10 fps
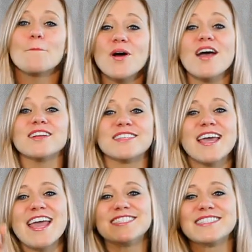But
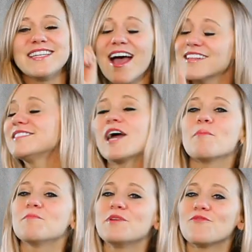it's not
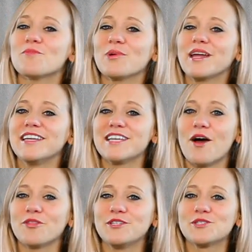stopping me from breaking
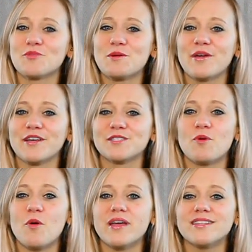down these three biggest
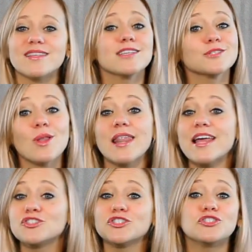moments, so
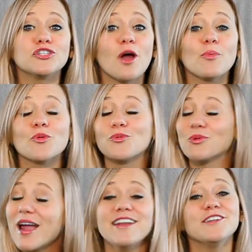let's just jump
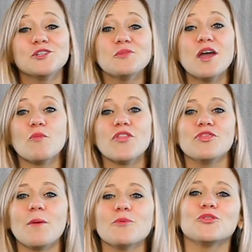right into it with
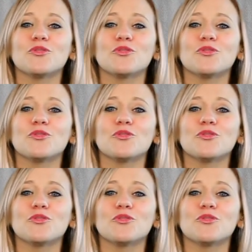number